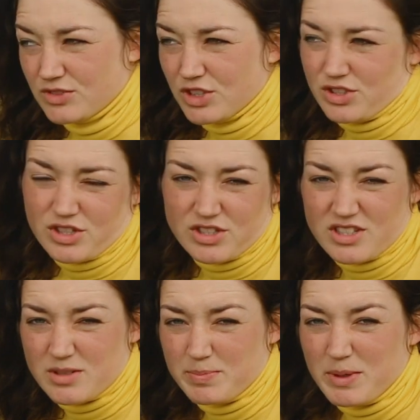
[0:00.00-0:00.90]
just because
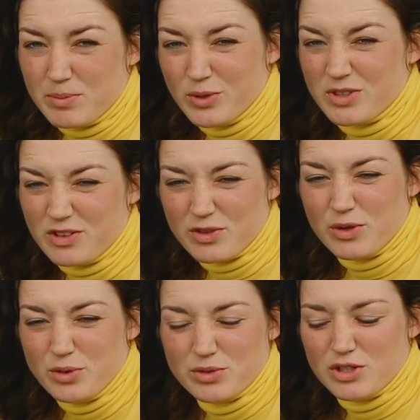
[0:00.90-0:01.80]
it's a bit more
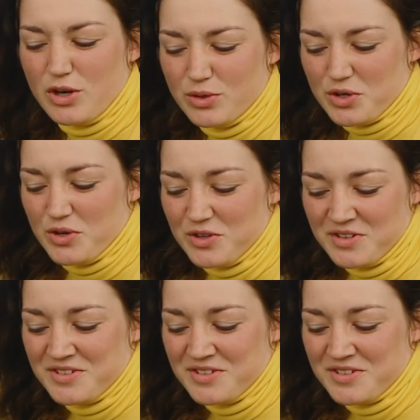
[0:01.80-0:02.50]
difficult to hold on.